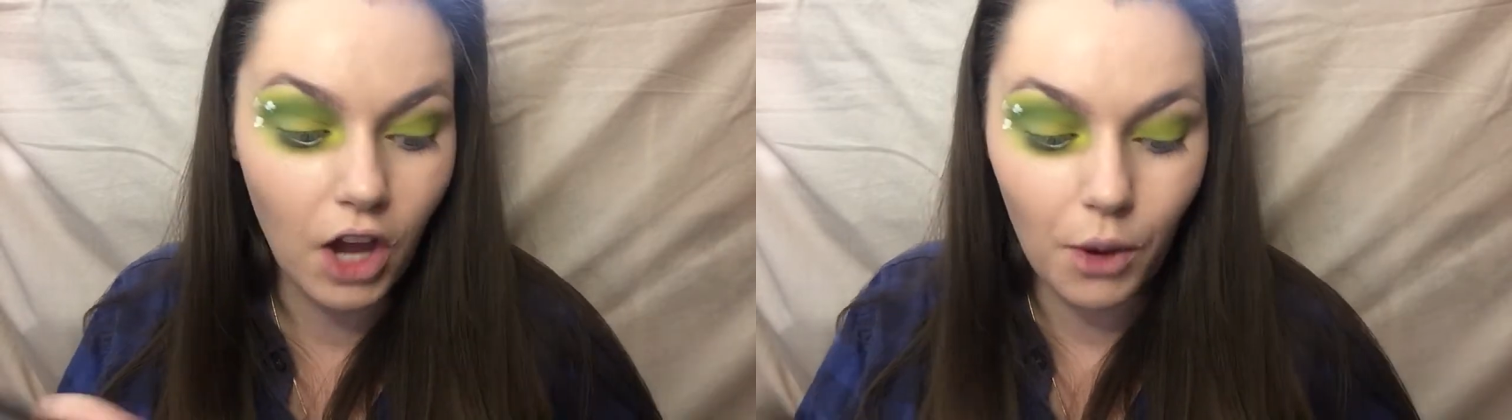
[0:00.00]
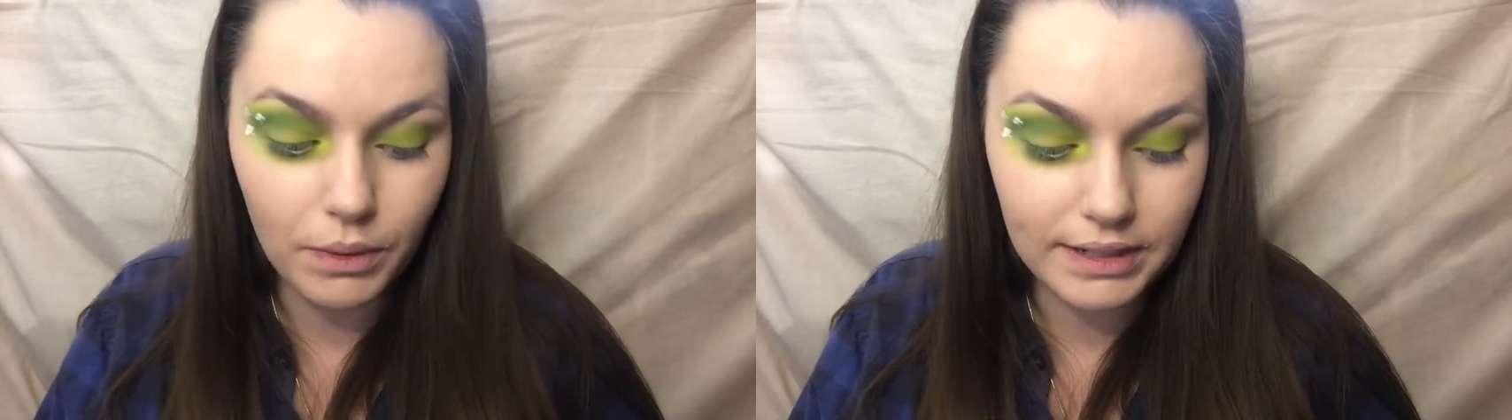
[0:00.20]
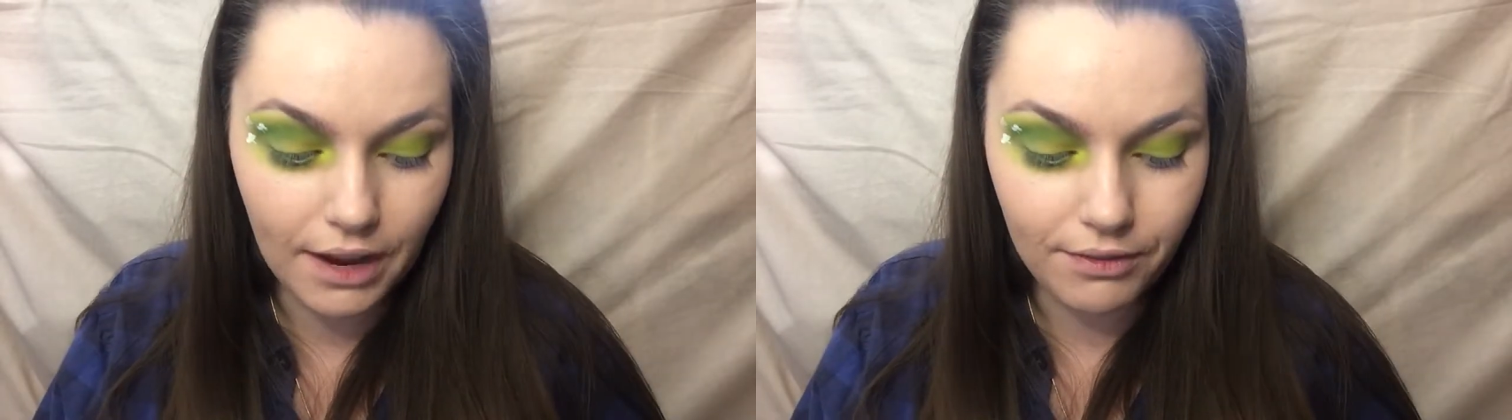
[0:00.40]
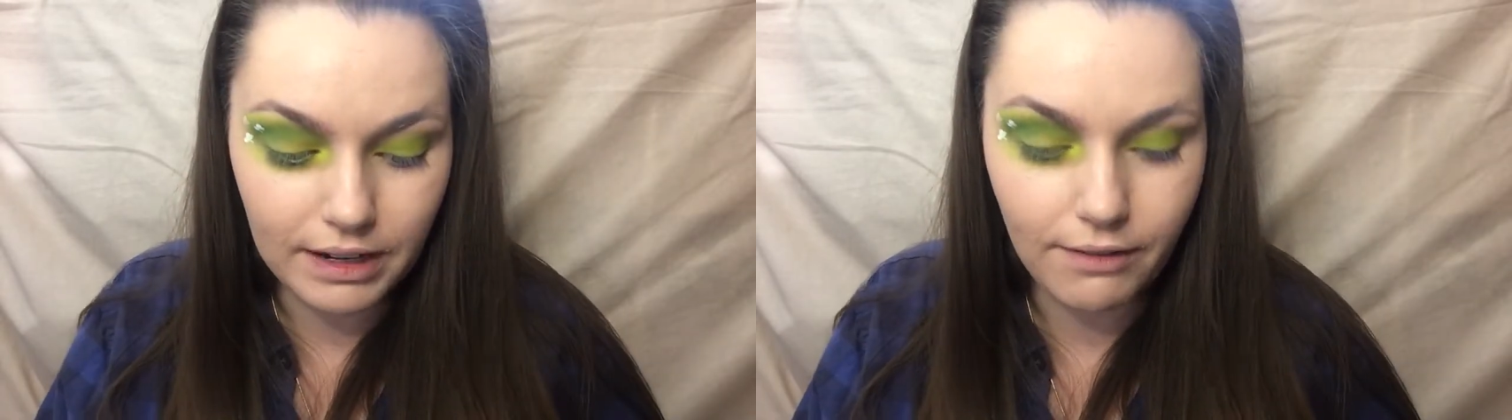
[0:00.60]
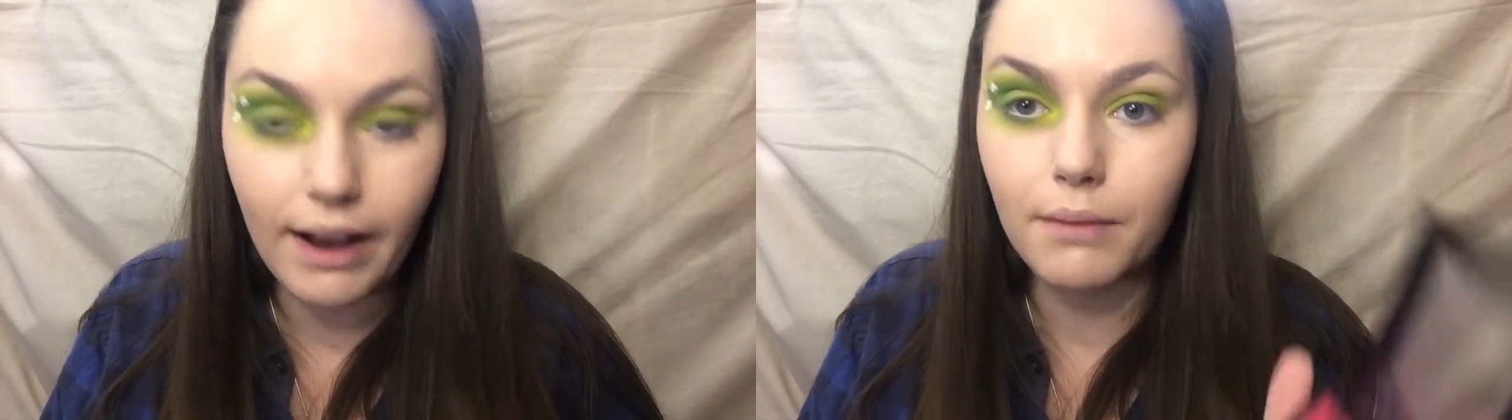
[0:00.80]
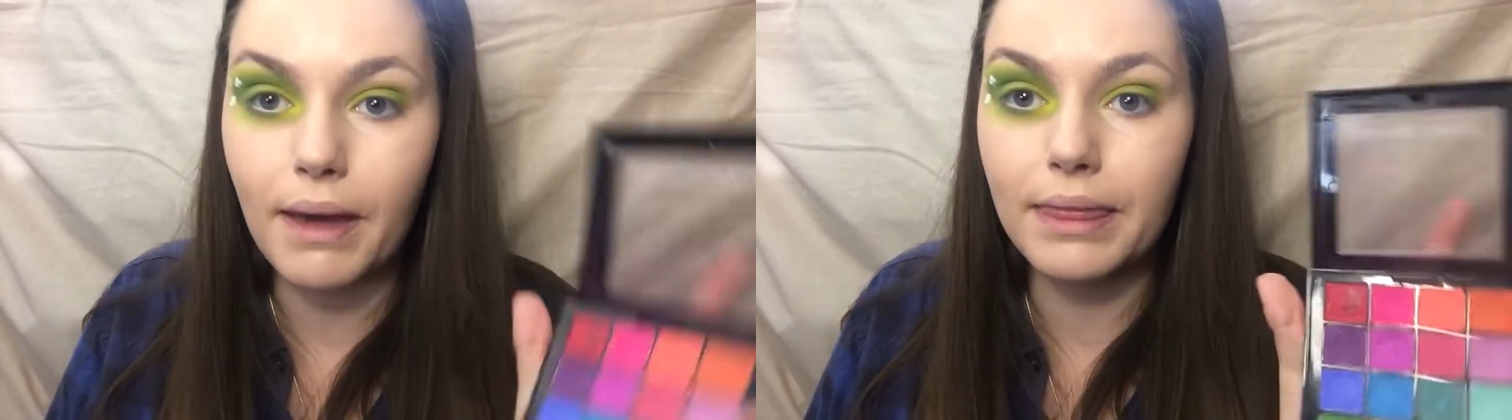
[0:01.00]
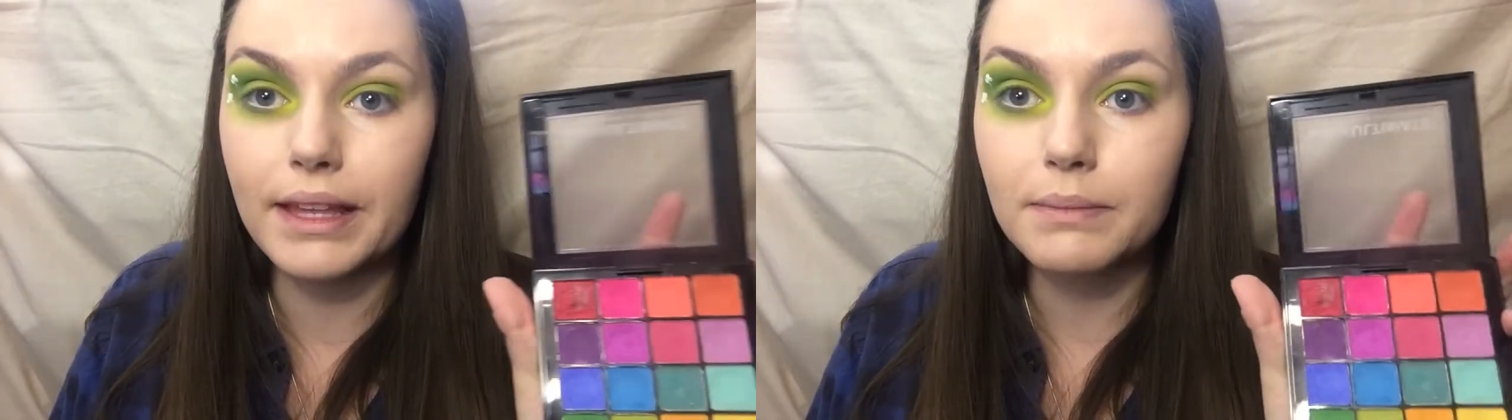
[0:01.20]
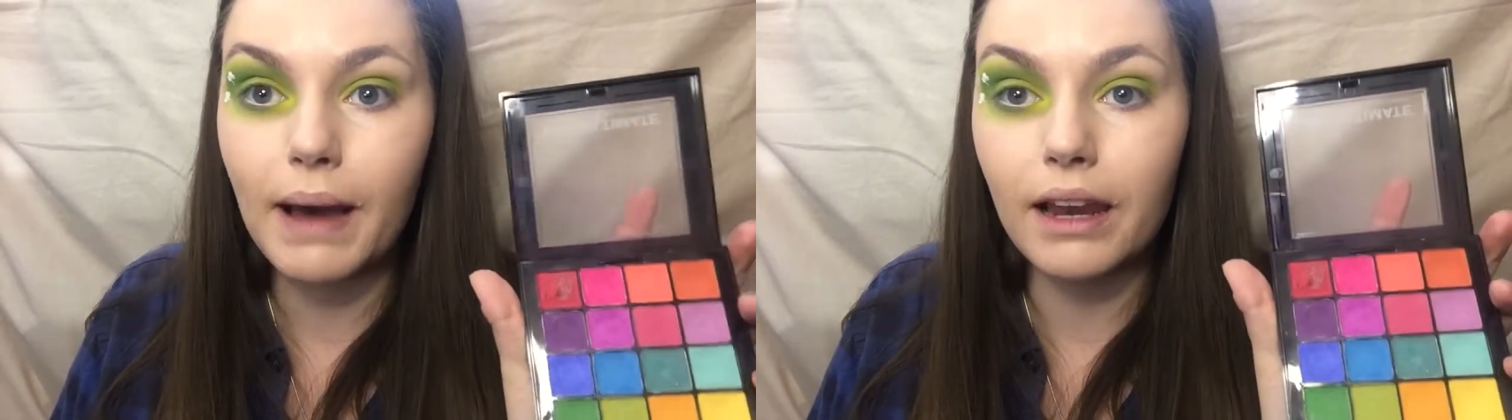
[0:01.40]
I would definitely recommend
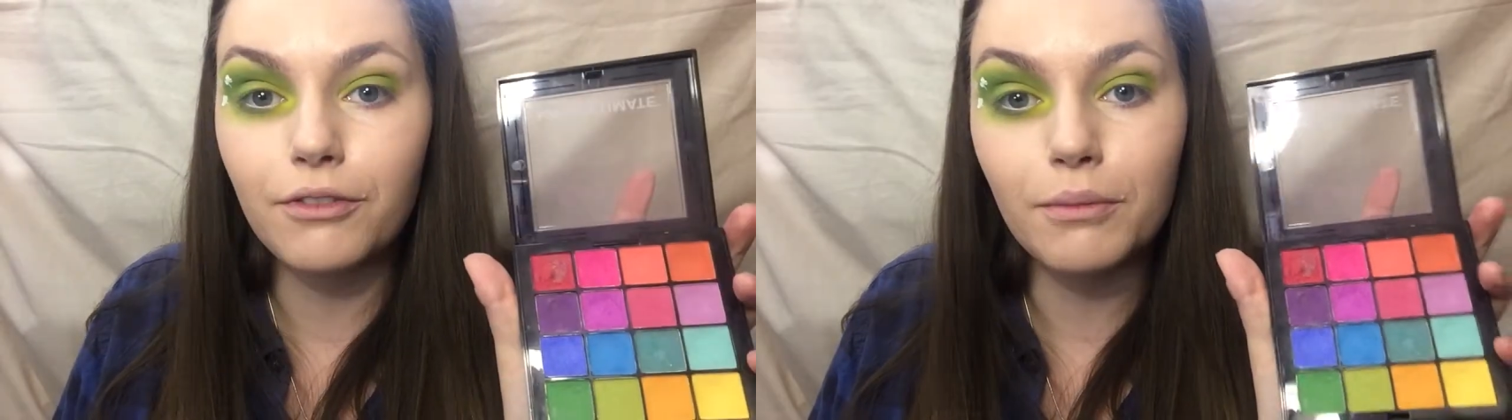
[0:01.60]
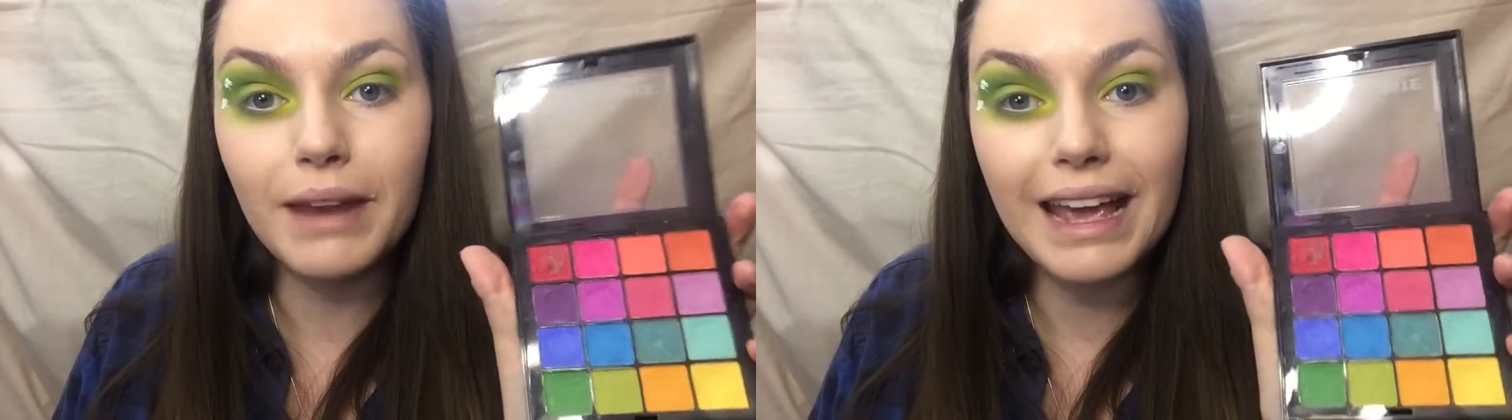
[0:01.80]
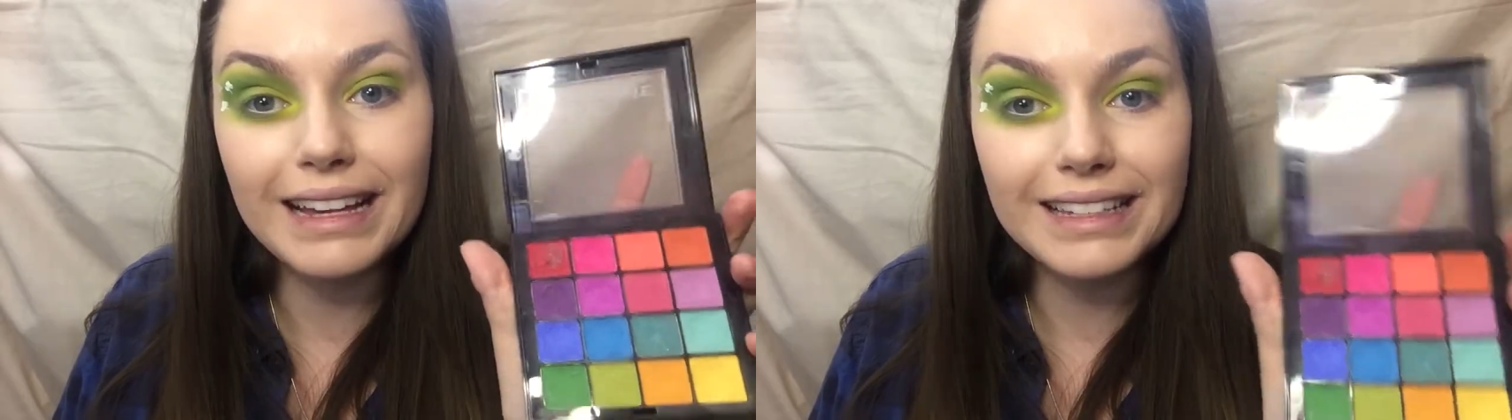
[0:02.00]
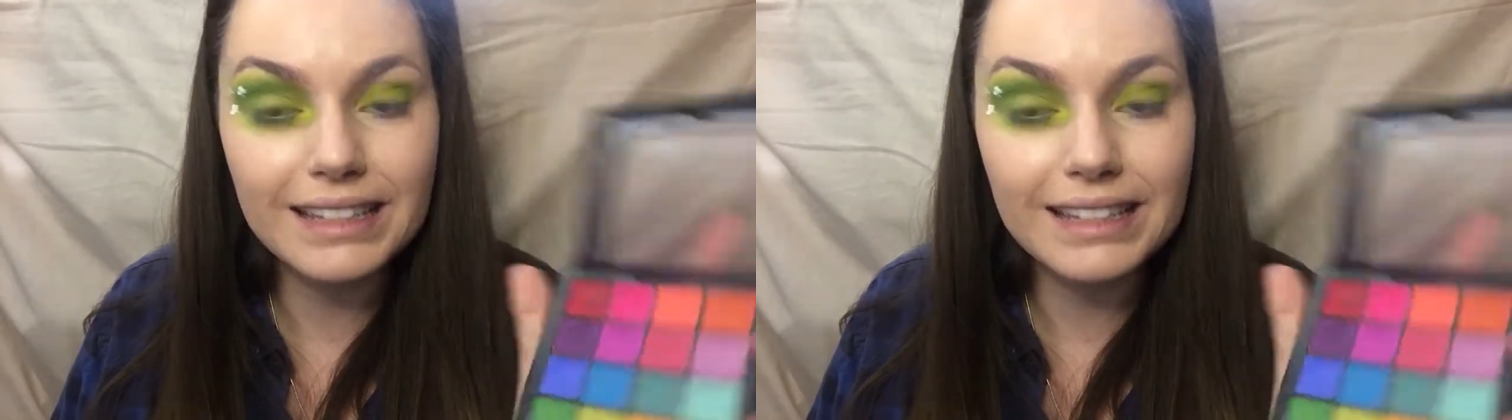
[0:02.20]
this palette from NYX.